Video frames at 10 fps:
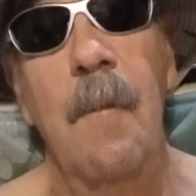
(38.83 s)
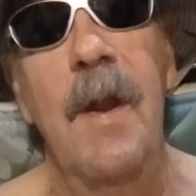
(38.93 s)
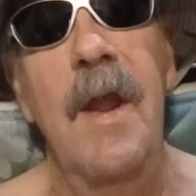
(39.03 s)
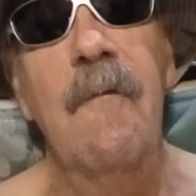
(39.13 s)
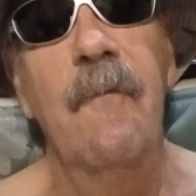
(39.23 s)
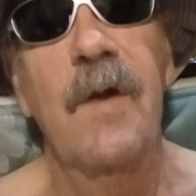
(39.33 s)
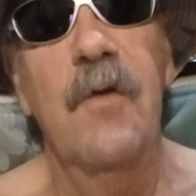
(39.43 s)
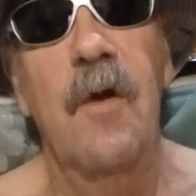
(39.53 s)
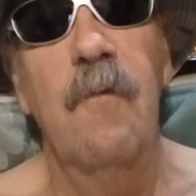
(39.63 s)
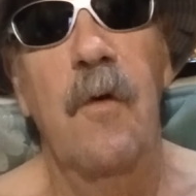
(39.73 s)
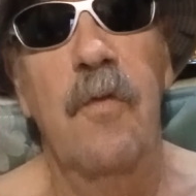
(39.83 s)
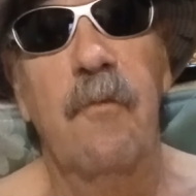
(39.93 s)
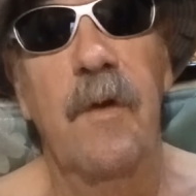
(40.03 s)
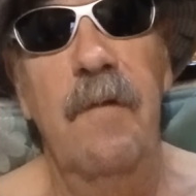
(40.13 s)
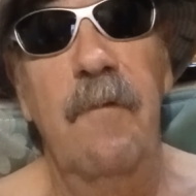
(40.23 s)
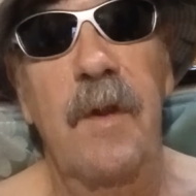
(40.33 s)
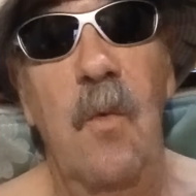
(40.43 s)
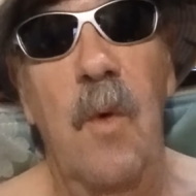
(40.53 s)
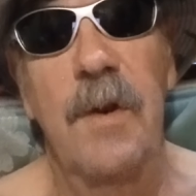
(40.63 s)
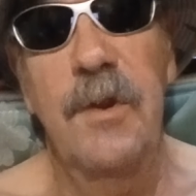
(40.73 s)
But if Victoria Rose really really
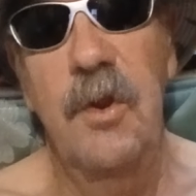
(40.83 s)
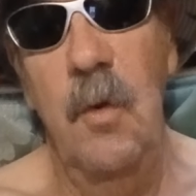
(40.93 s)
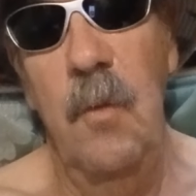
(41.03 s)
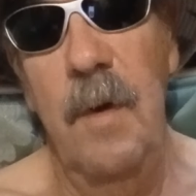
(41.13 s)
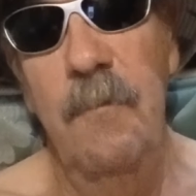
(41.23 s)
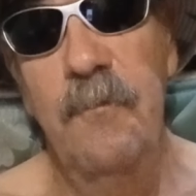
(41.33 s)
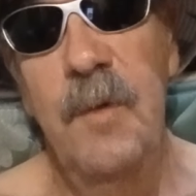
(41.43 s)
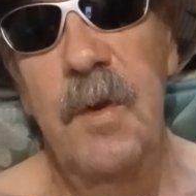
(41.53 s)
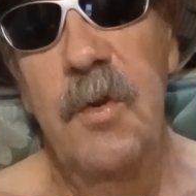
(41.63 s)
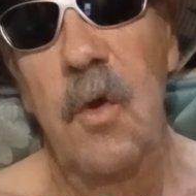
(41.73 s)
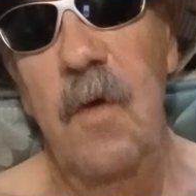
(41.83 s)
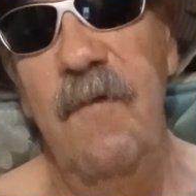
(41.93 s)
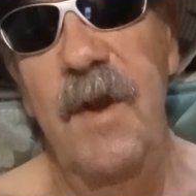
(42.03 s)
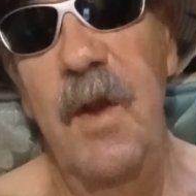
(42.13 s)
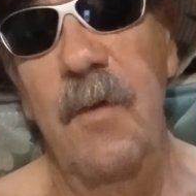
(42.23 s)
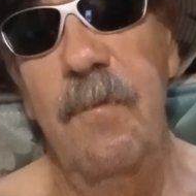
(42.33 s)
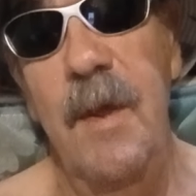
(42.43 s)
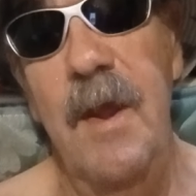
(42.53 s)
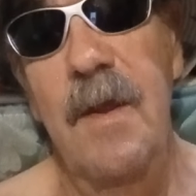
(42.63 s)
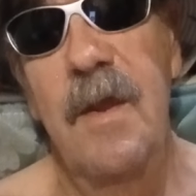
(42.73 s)
wants to uh, do a video with
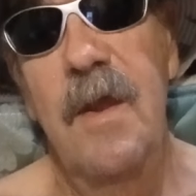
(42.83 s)
me,